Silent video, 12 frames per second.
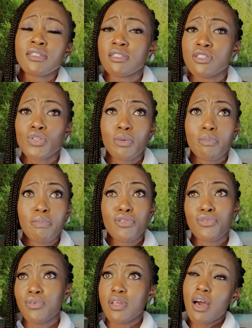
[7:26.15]
This could be
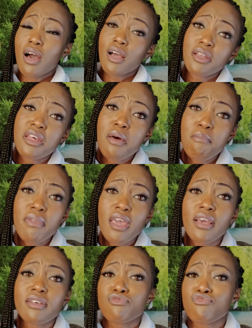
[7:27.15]
through their
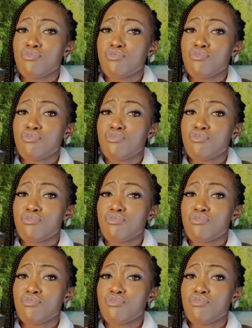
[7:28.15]
academics,